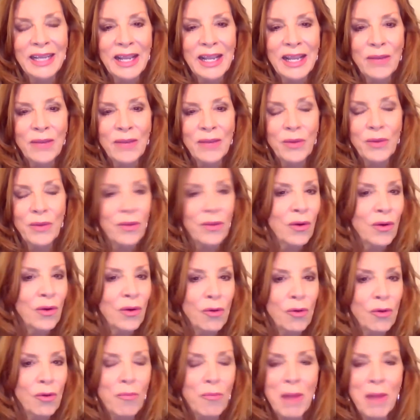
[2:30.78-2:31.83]
with a
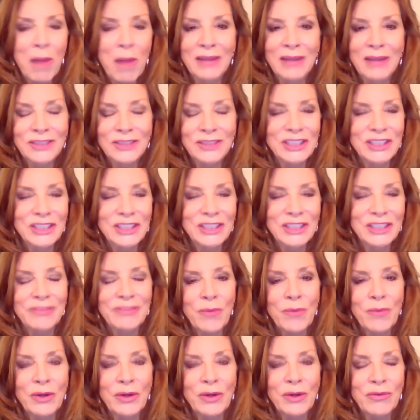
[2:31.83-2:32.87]
whole bunch of
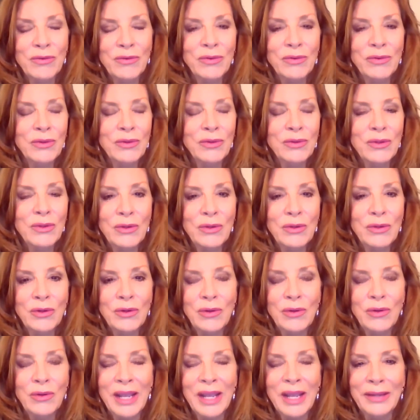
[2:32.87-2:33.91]
wonderful
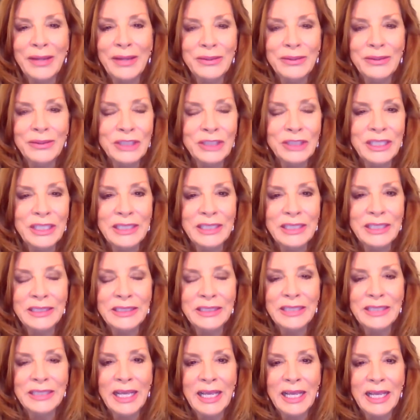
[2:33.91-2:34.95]
new
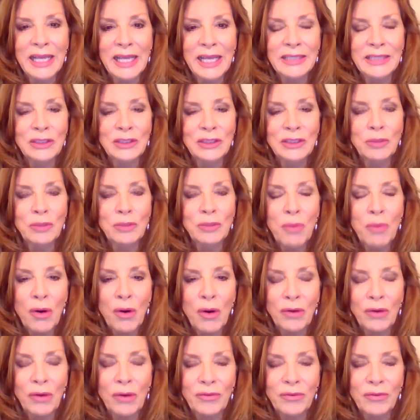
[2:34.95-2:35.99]
energies and
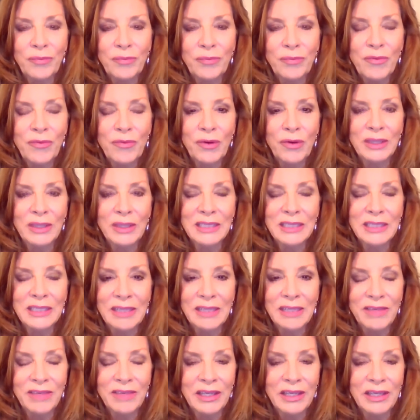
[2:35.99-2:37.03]
support for us
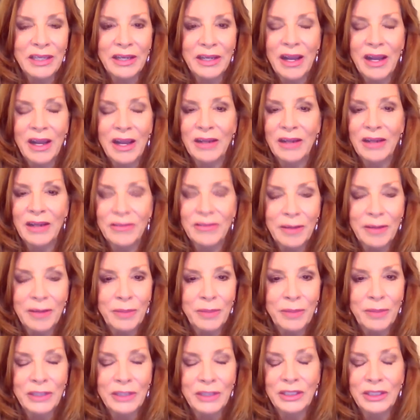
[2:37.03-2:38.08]
living in a higher
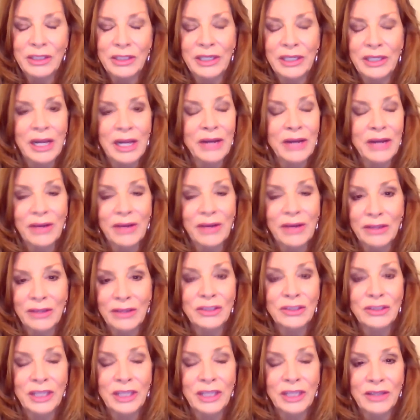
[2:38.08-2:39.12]
vibration and a higher
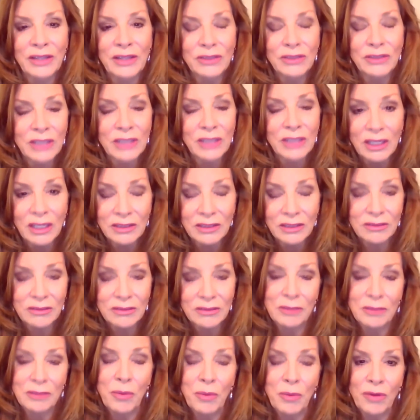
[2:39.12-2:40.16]
energy. There's tons of
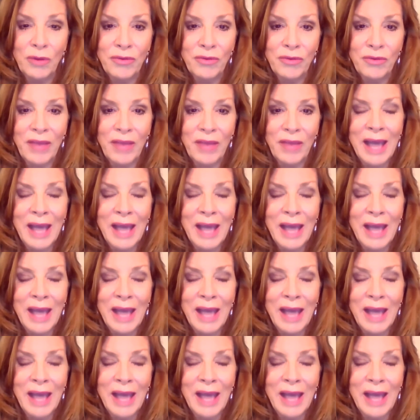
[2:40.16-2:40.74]
support for that.